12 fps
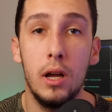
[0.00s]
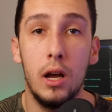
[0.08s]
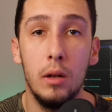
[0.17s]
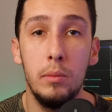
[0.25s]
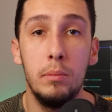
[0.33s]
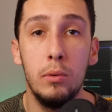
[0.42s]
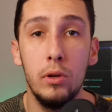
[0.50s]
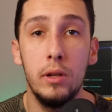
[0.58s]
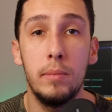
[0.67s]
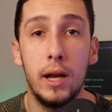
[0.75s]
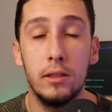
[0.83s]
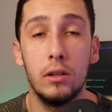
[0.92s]
I'll be
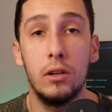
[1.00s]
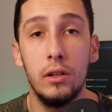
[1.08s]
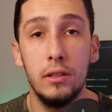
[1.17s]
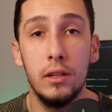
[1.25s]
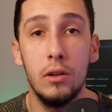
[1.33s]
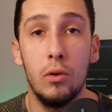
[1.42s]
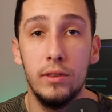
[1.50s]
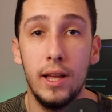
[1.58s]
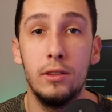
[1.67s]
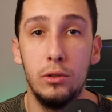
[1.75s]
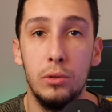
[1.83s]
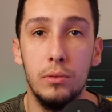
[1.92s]
pulling back the curtain on
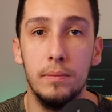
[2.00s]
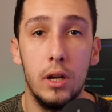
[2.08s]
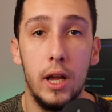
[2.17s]
that too.